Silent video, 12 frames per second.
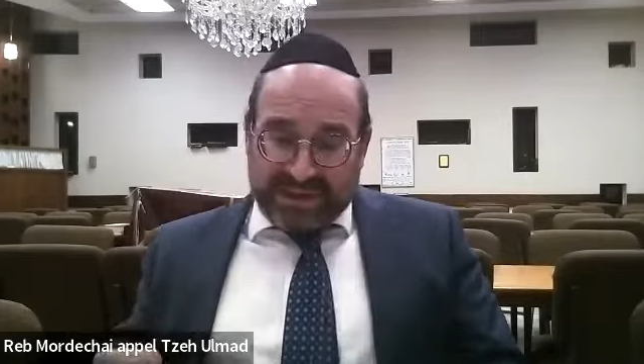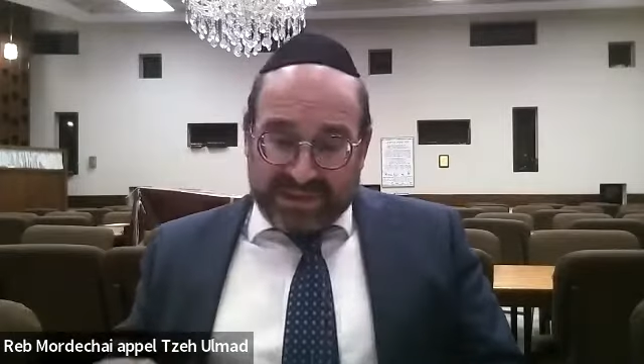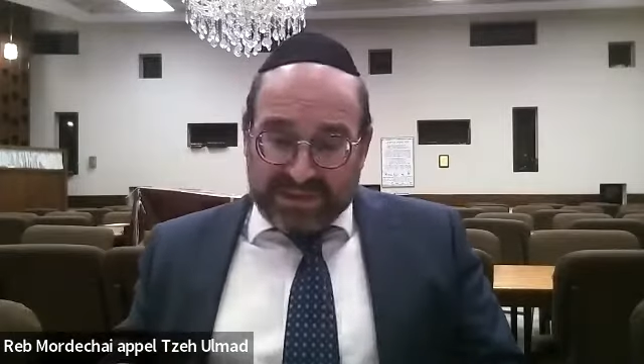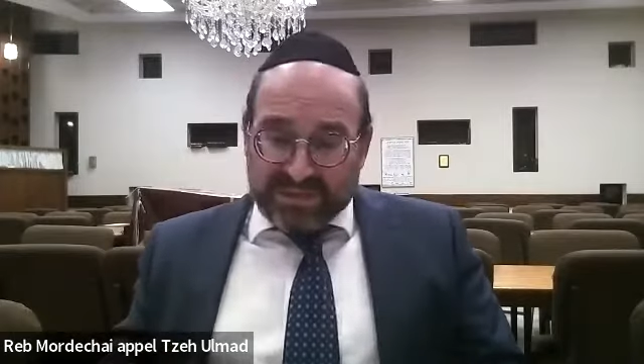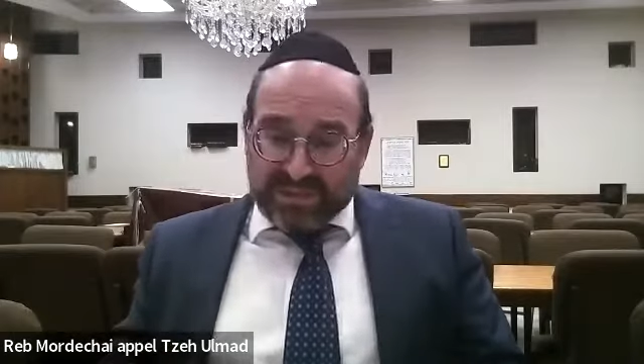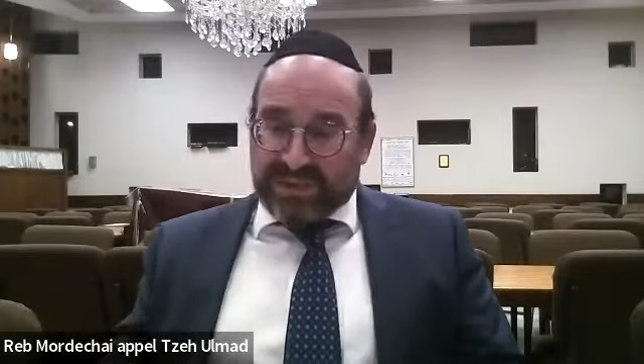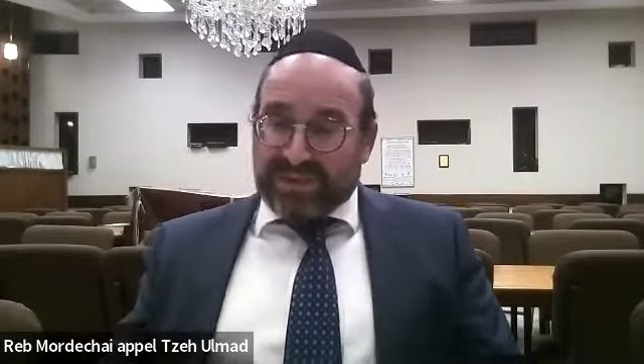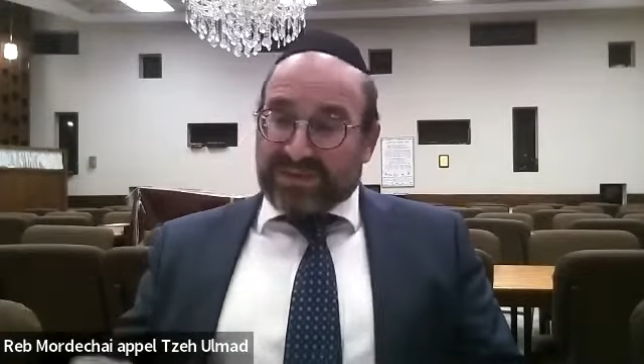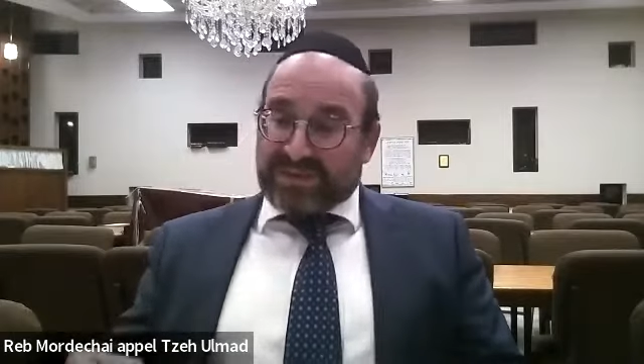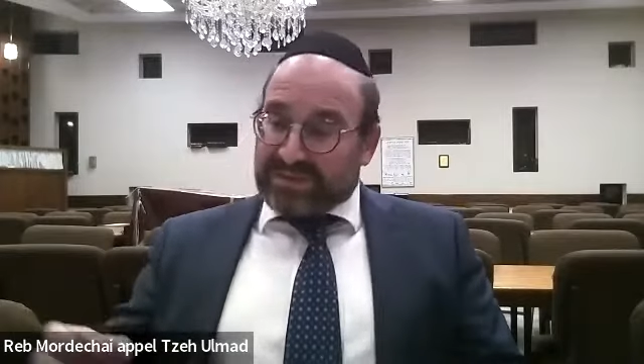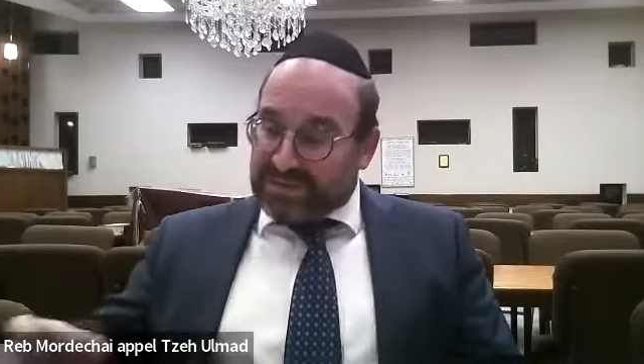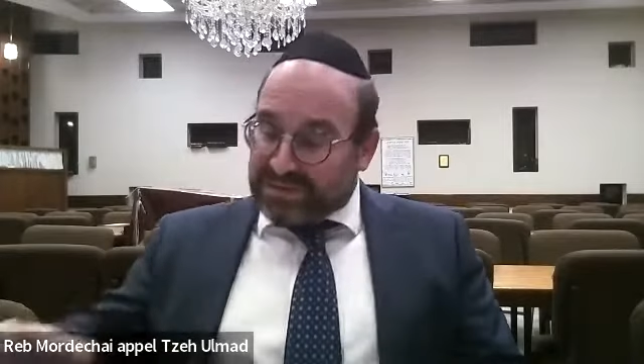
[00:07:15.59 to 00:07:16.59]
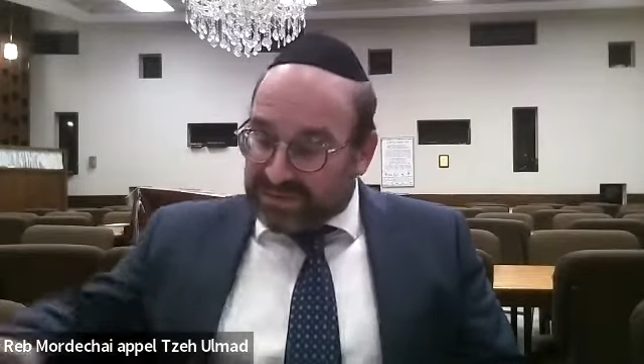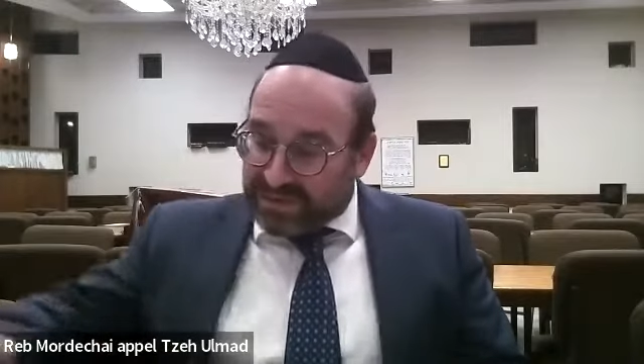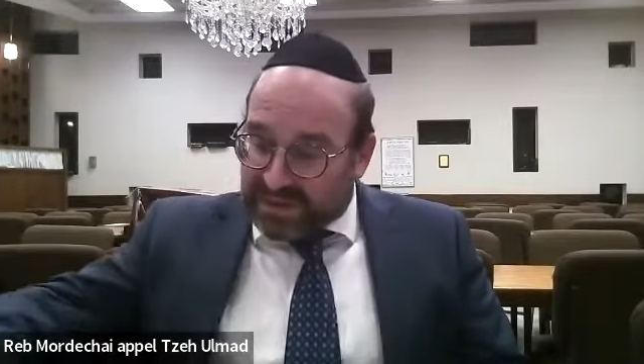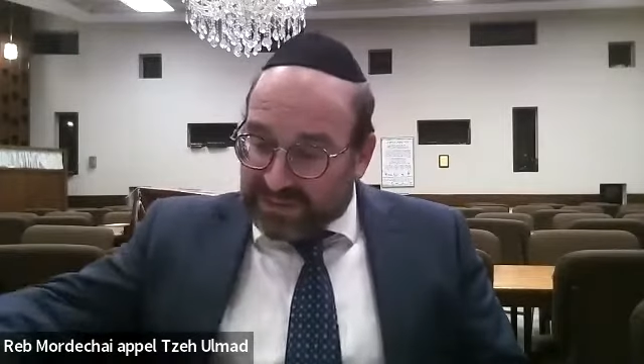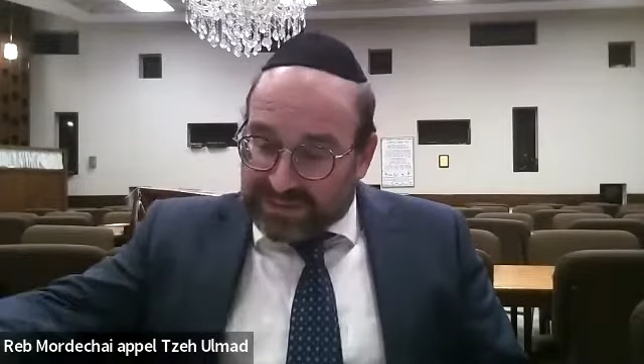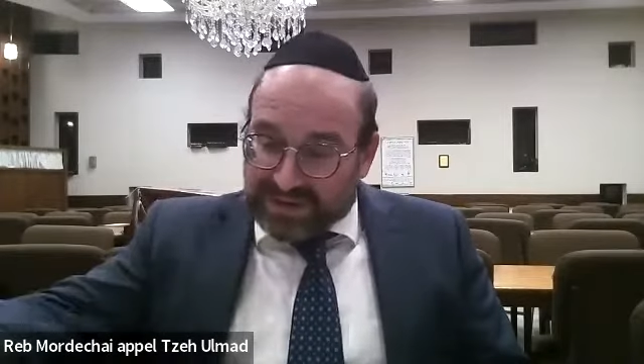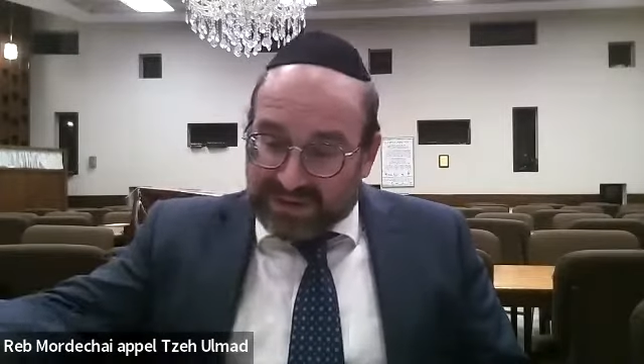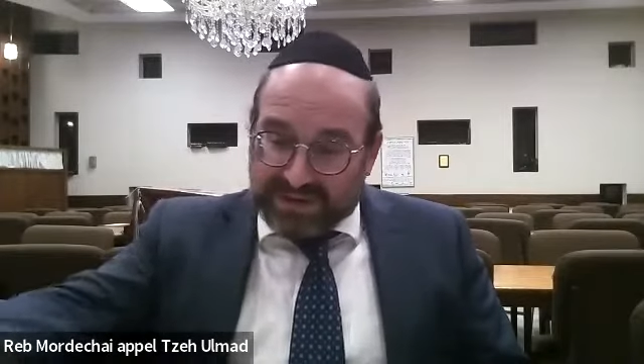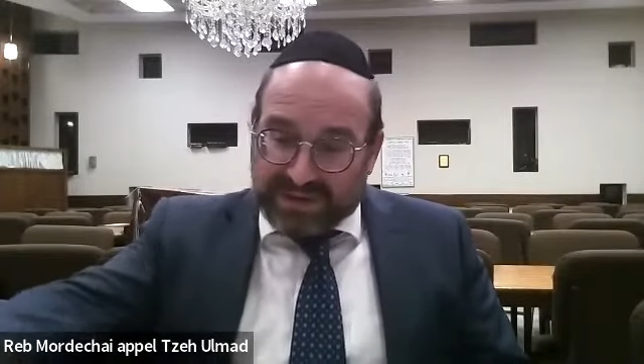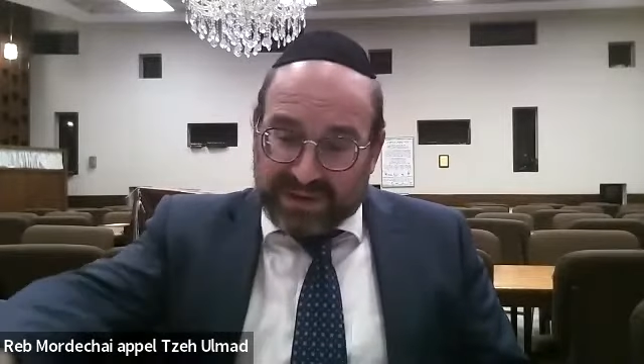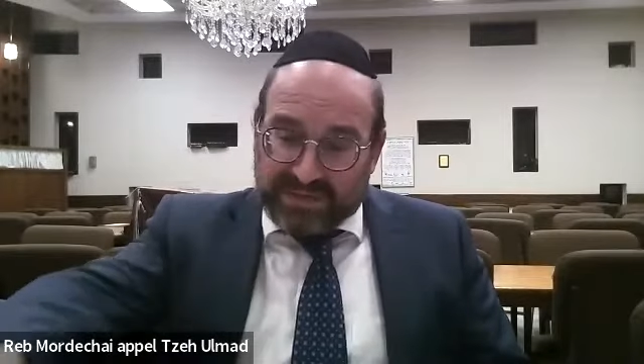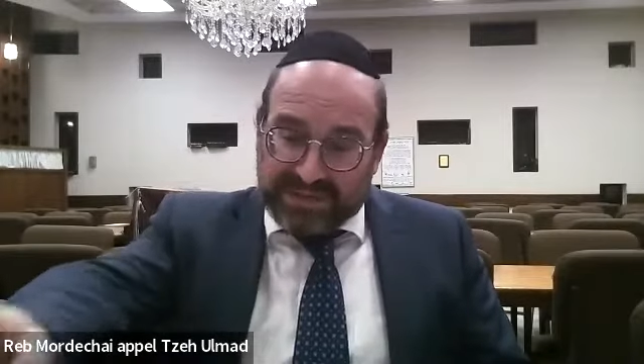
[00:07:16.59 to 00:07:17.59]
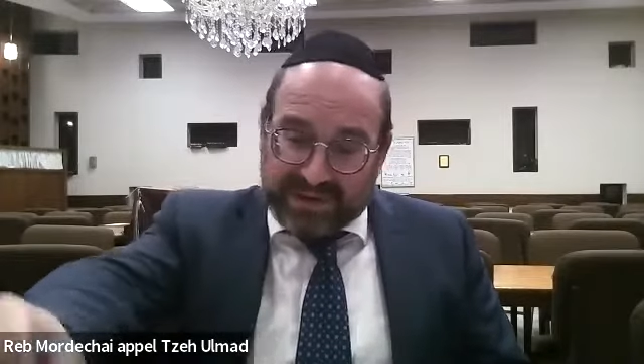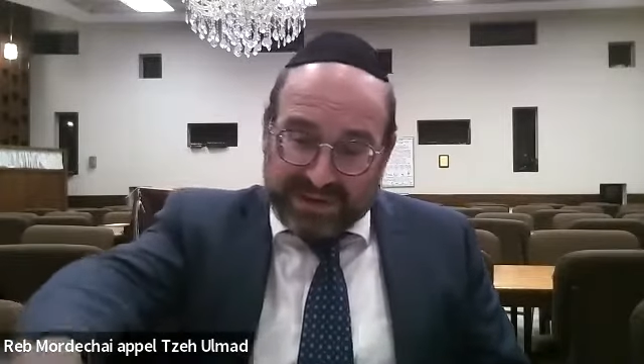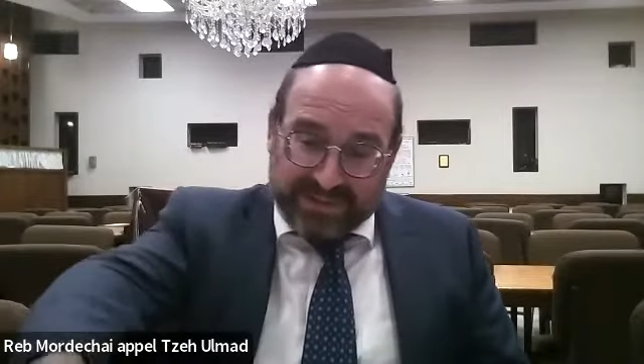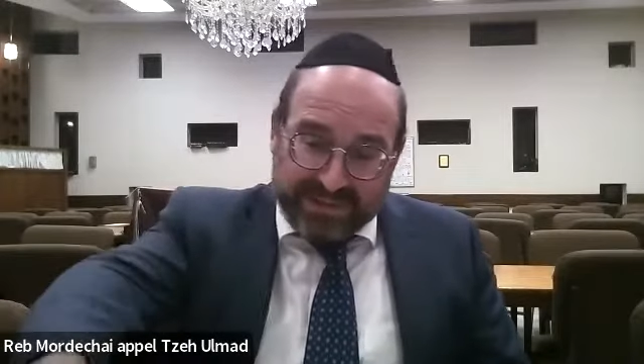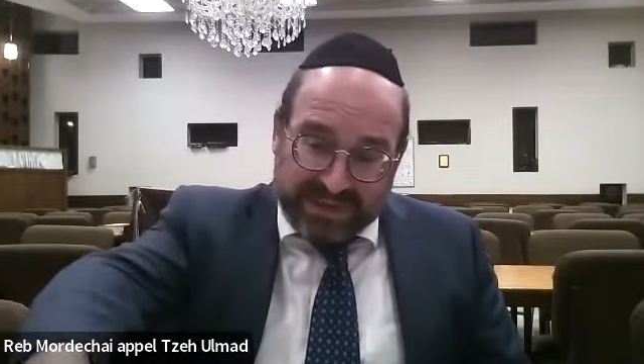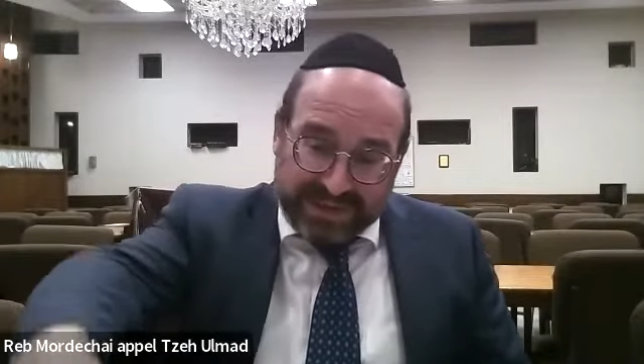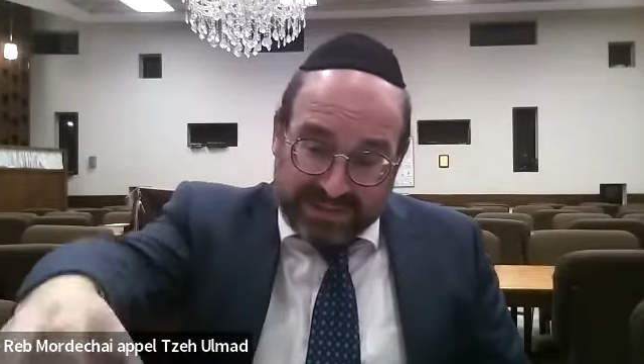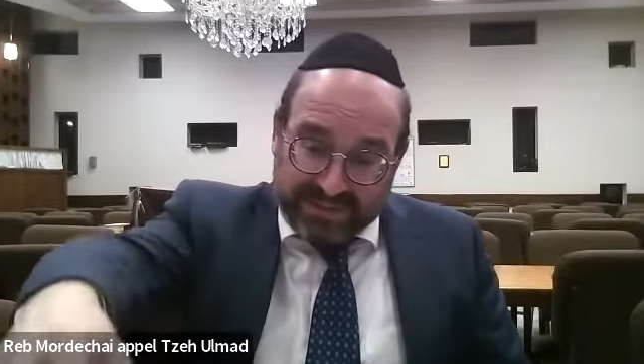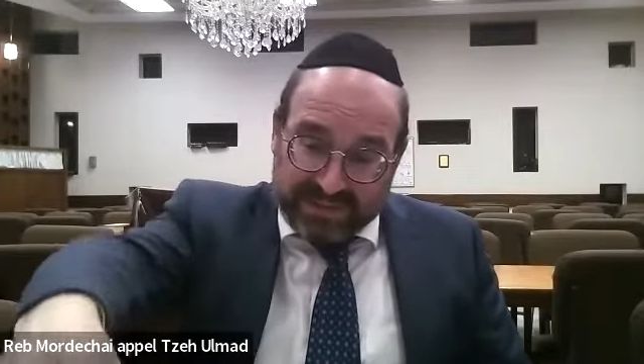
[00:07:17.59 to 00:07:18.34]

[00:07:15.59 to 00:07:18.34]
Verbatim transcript: And it's one thing you see, you come to you come to a place,